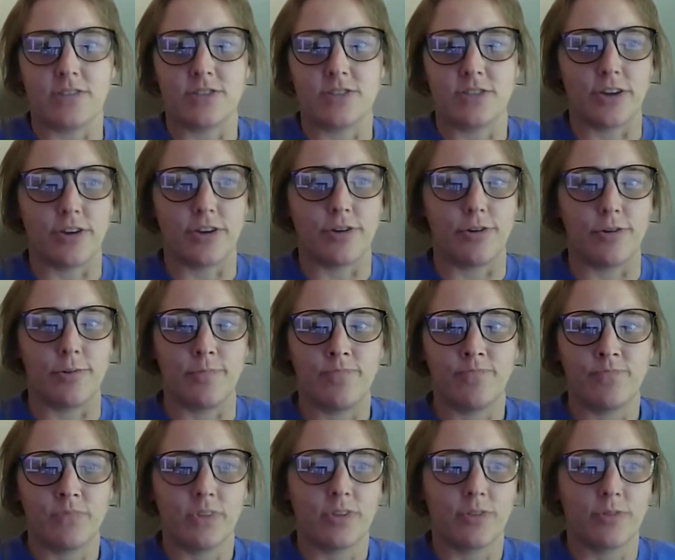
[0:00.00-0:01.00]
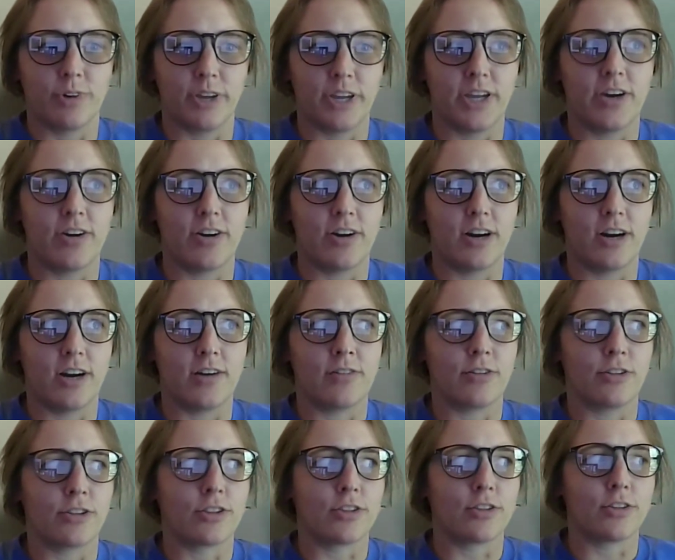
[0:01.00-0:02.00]
And so we
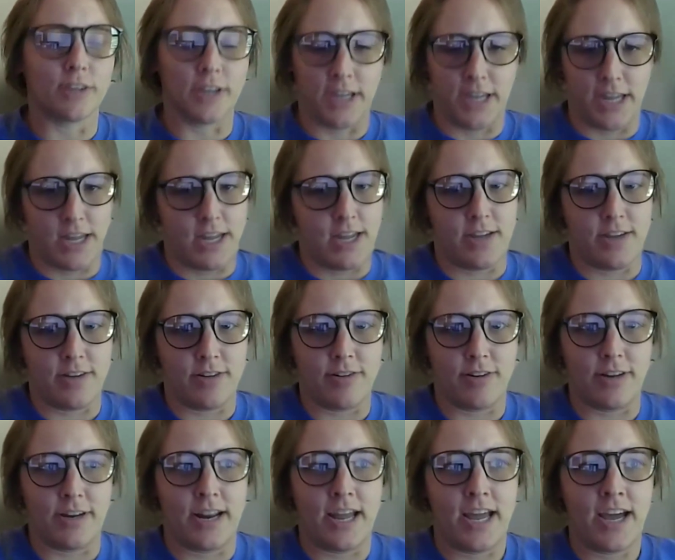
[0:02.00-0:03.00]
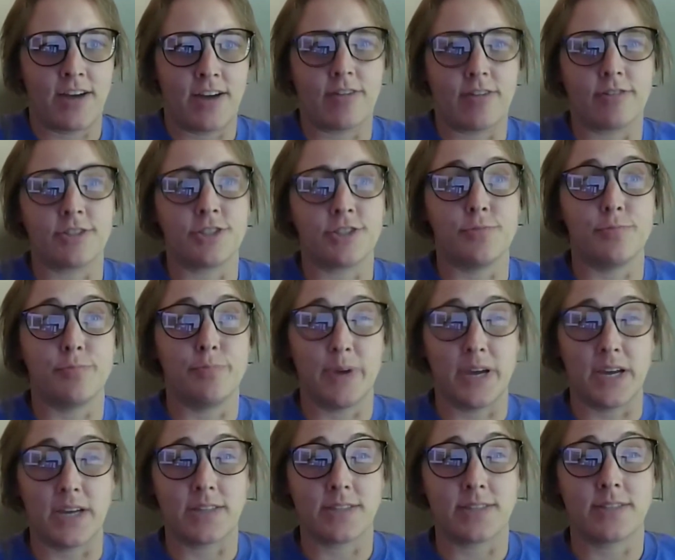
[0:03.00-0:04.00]
are looking on how
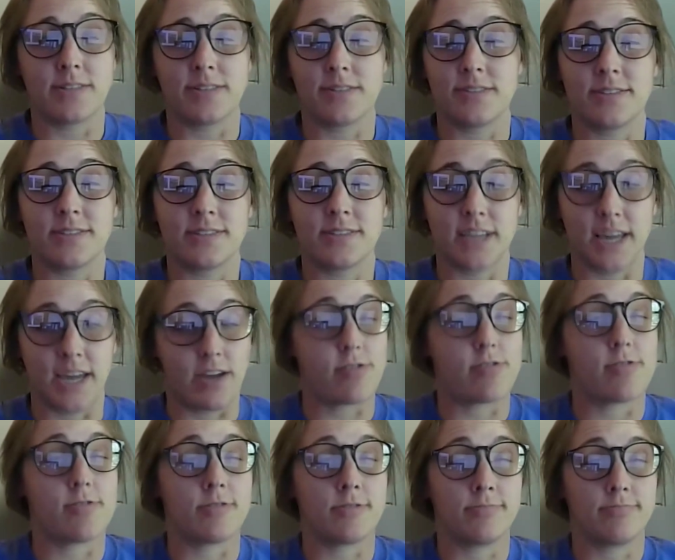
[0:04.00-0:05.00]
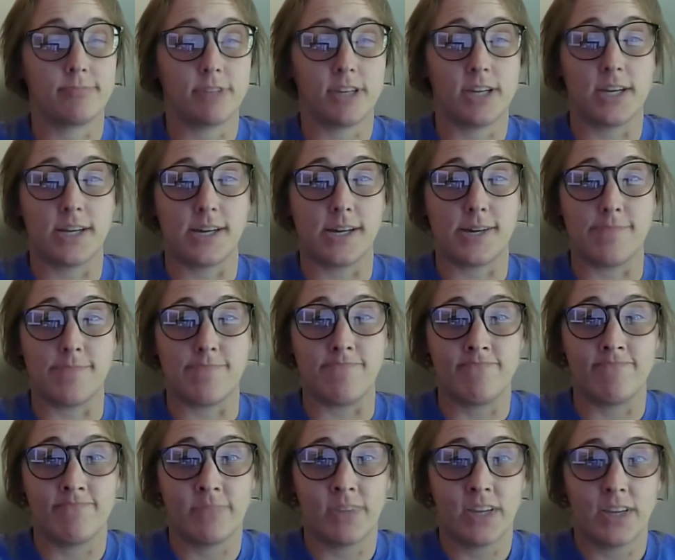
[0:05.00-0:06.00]
to best scale.
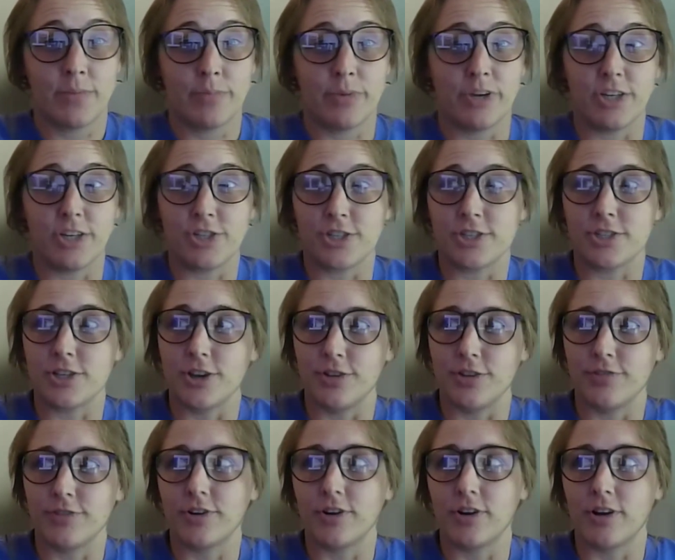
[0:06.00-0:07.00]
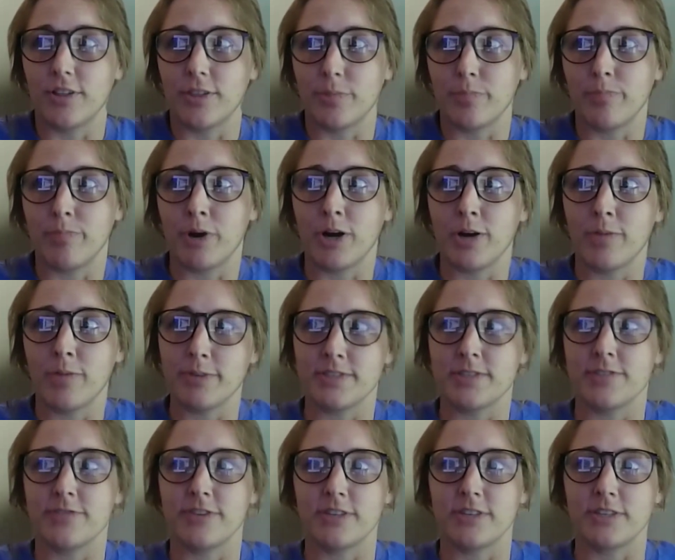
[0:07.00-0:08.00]
But just overall, the
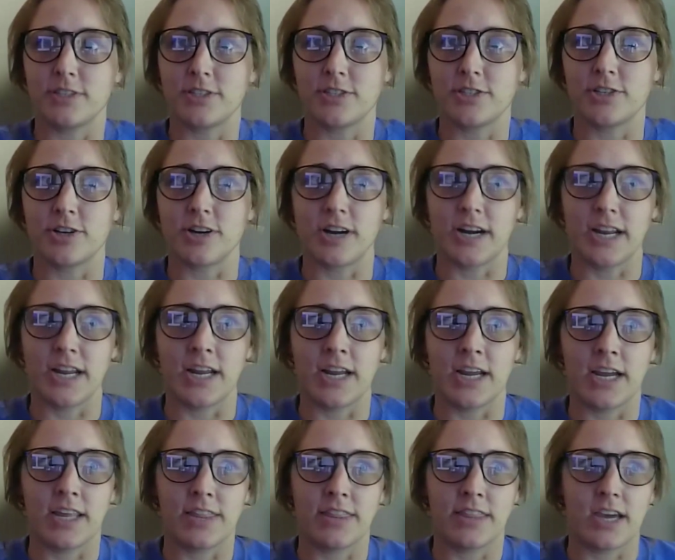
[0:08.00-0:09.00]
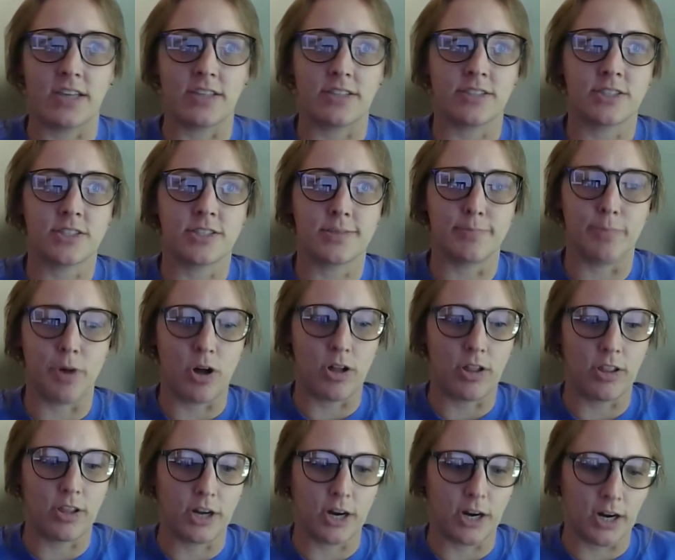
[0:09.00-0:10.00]
purpose of us starting at that
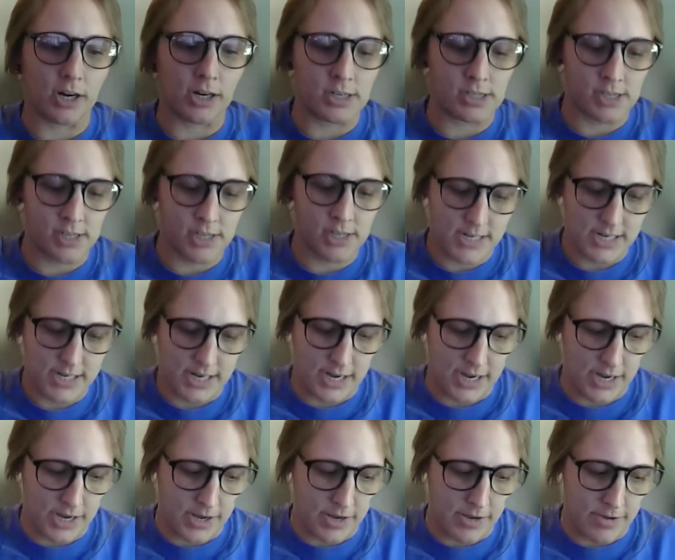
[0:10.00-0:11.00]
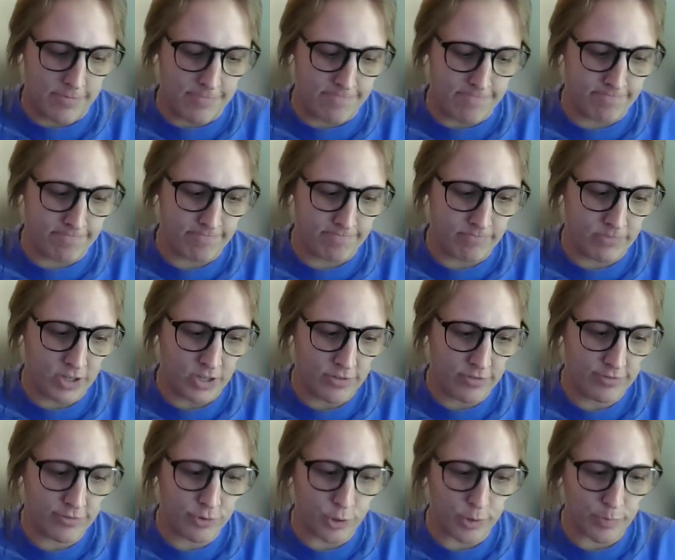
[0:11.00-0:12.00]
smaller
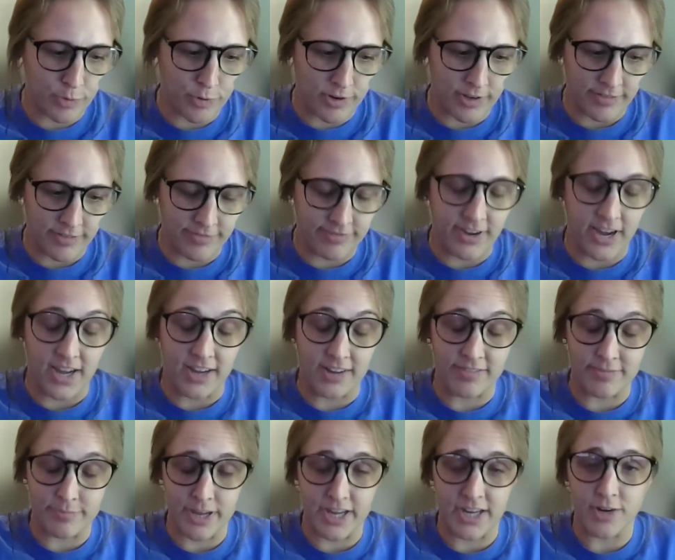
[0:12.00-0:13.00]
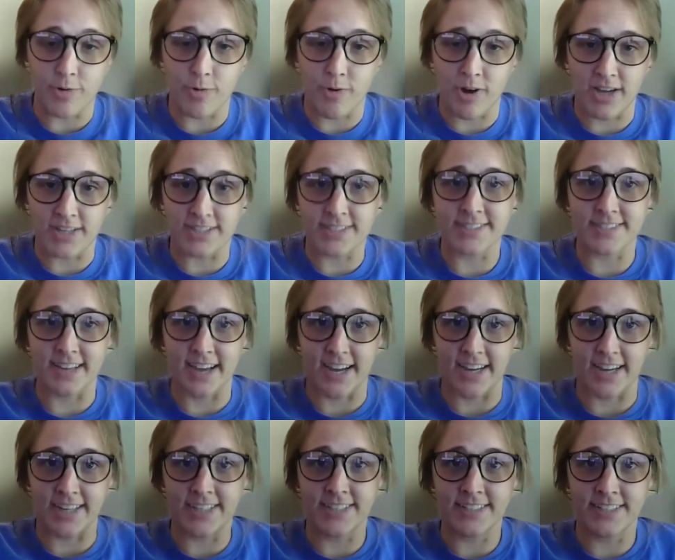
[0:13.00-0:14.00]
4.5 megawatt
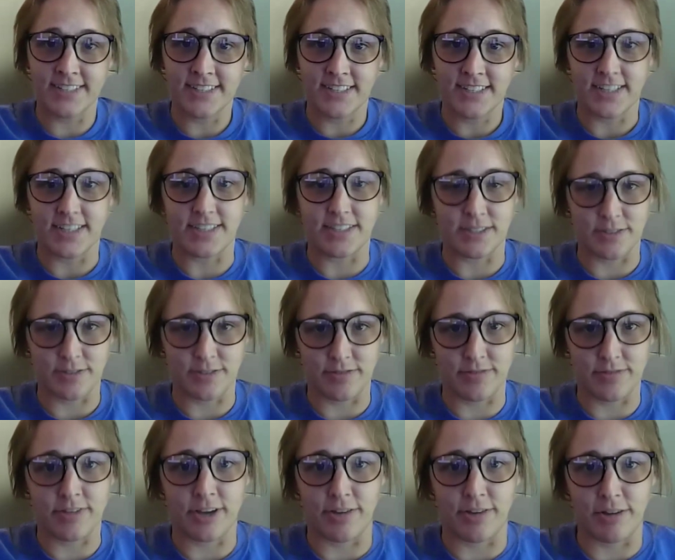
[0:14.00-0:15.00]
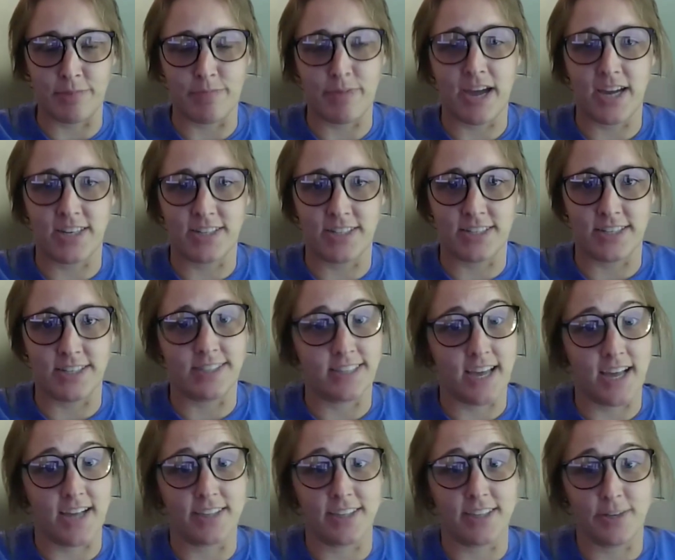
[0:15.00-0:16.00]
site is going back
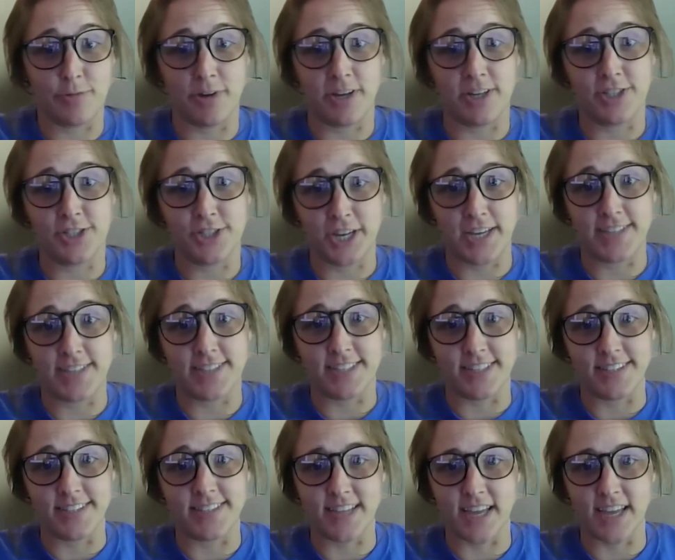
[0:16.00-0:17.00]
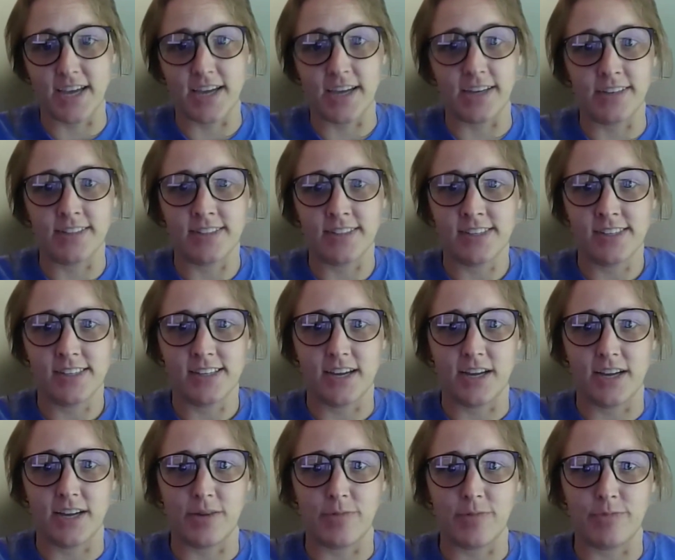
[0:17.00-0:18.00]
to exactly what Jesse said.
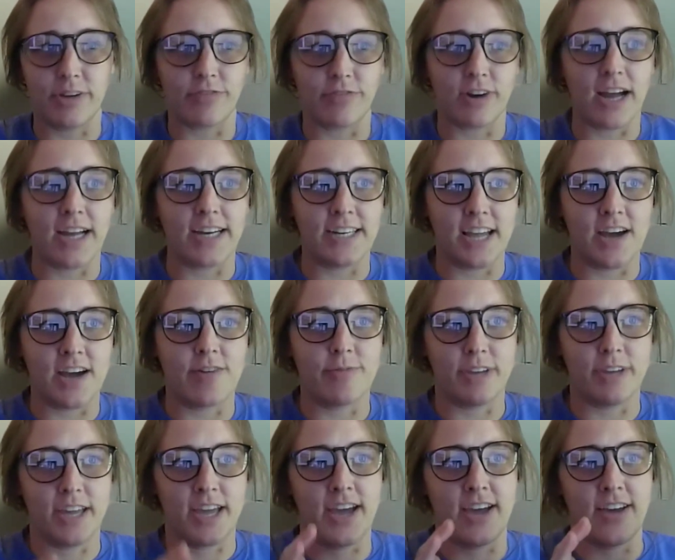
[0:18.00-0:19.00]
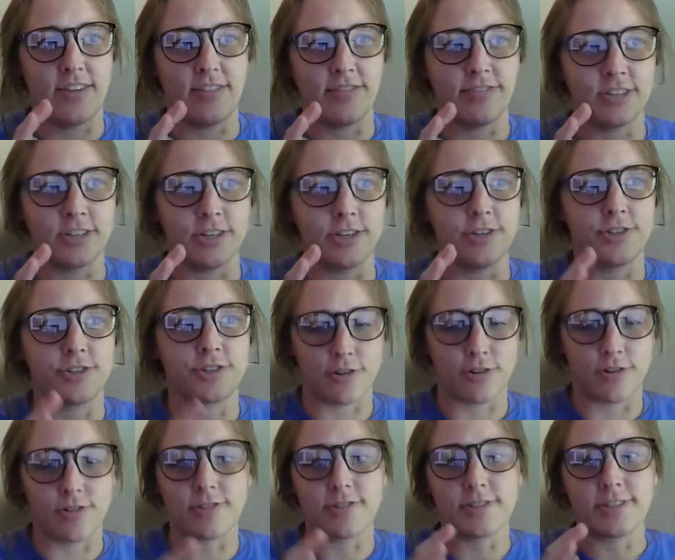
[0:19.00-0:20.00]
Right now we have
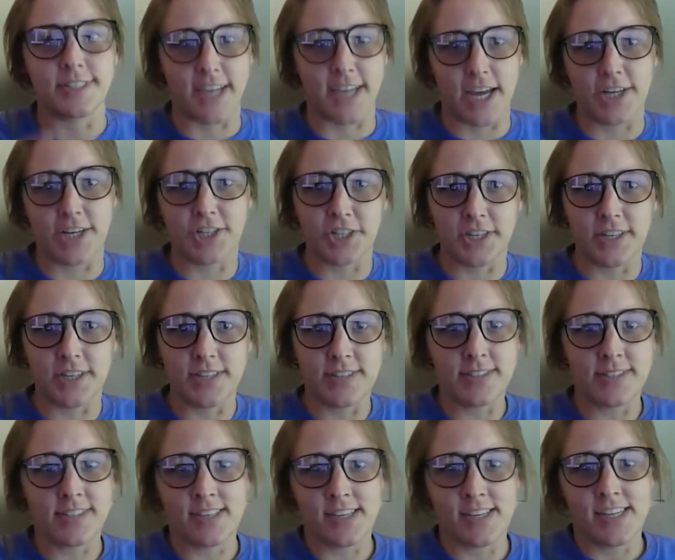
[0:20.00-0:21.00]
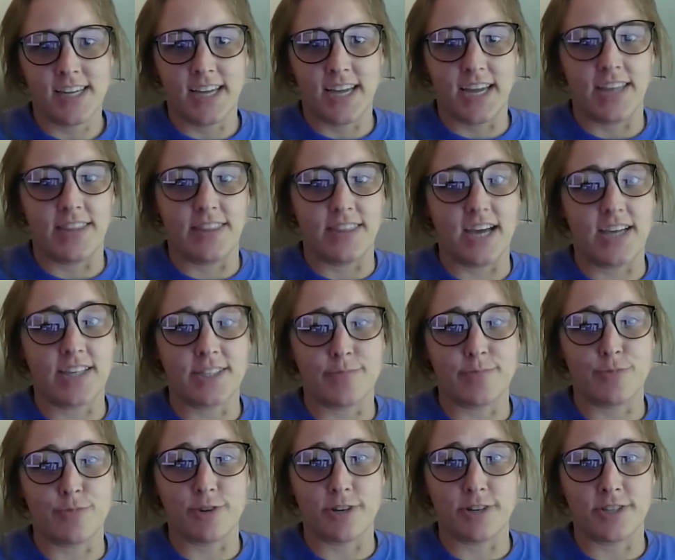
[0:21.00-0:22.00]
control sections, and
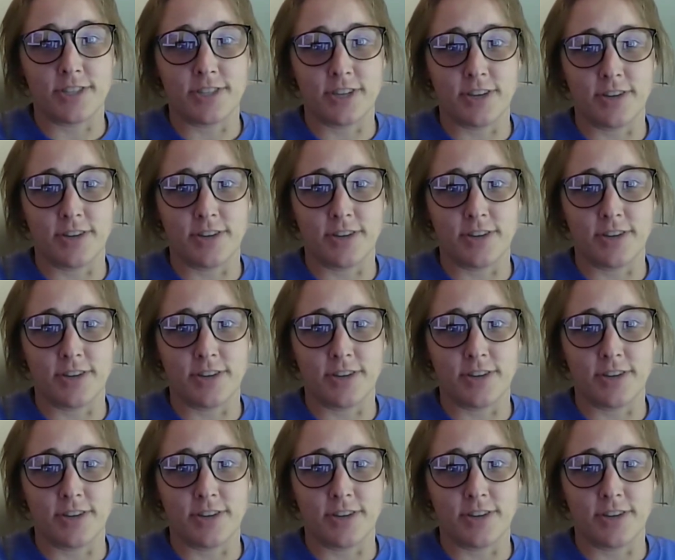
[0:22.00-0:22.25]
that's